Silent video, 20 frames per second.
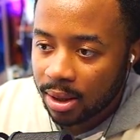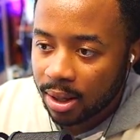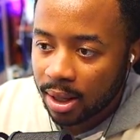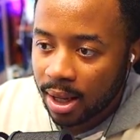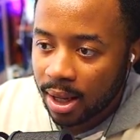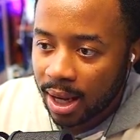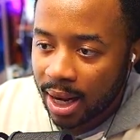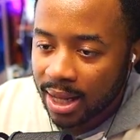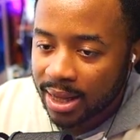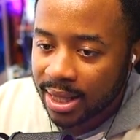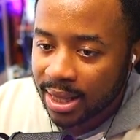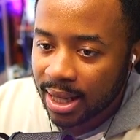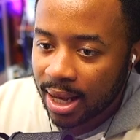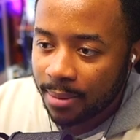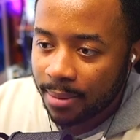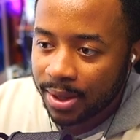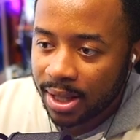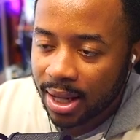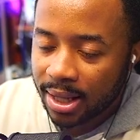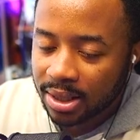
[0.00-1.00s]
And I think that, I
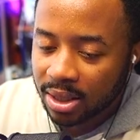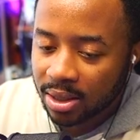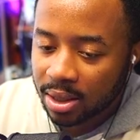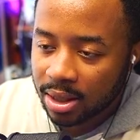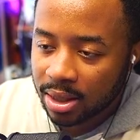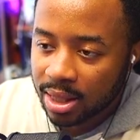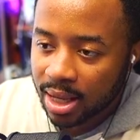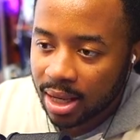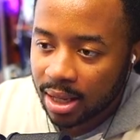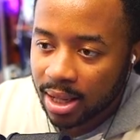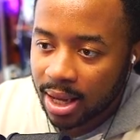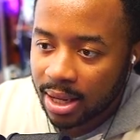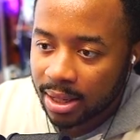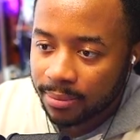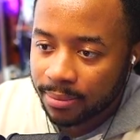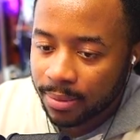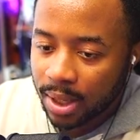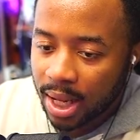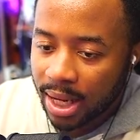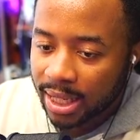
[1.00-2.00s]
mean, that's a good thing. Like
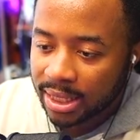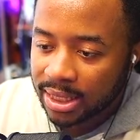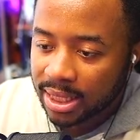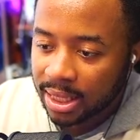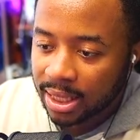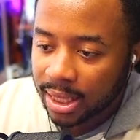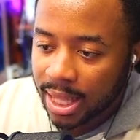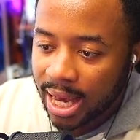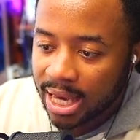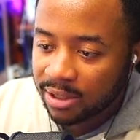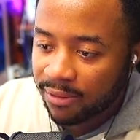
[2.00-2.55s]
I said, the last